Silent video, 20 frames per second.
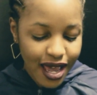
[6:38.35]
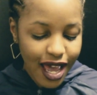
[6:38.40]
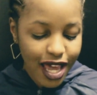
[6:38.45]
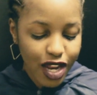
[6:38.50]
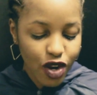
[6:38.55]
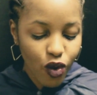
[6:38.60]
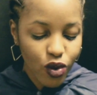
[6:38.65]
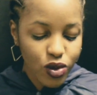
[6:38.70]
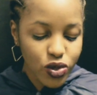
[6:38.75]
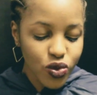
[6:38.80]

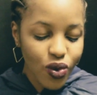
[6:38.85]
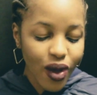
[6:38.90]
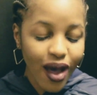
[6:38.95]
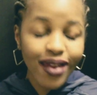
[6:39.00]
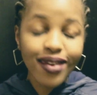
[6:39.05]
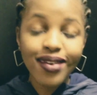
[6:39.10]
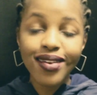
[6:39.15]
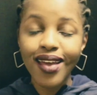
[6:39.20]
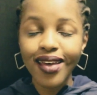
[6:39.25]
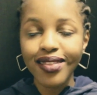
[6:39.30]
And also
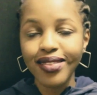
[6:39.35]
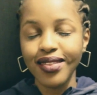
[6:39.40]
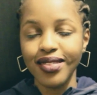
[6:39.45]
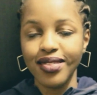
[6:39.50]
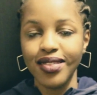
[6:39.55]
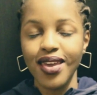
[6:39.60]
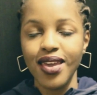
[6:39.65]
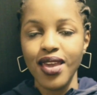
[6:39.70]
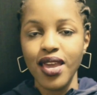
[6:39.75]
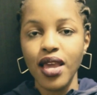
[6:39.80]
another
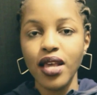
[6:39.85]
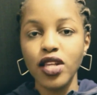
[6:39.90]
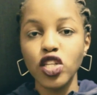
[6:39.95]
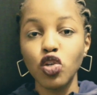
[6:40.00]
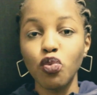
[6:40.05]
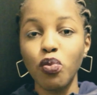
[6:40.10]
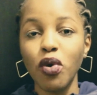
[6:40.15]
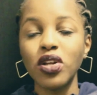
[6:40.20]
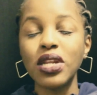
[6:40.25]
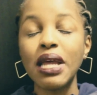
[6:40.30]
thing is
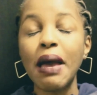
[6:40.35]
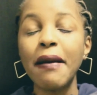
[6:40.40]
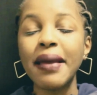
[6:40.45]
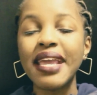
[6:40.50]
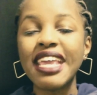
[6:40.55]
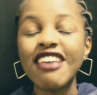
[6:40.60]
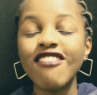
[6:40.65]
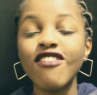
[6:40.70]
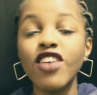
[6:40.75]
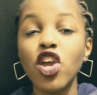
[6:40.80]
about
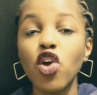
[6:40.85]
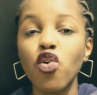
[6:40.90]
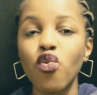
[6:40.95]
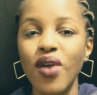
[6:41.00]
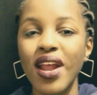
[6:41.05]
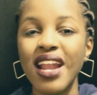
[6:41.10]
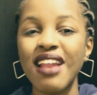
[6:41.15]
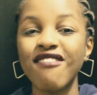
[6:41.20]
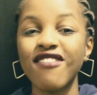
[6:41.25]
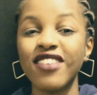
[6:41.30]
giving
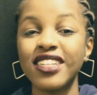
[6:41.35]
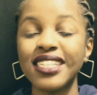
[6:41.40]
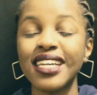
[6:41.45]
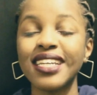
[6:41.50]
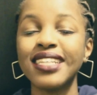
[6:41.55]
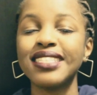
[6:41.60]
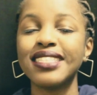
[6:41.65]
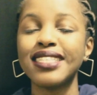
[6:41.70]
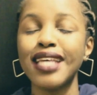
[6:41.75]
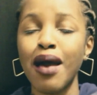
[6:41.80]
relevant
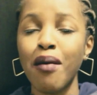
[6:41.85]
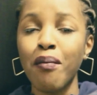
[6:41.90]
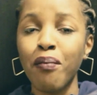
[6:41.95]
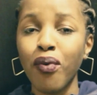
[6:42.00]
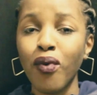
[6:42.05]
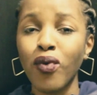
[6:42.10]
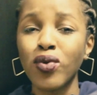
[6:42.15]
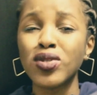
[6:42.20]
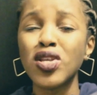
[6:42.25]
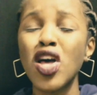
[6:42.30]

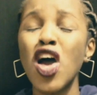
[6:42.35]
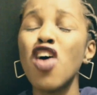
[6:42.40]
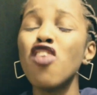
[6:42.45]
examples.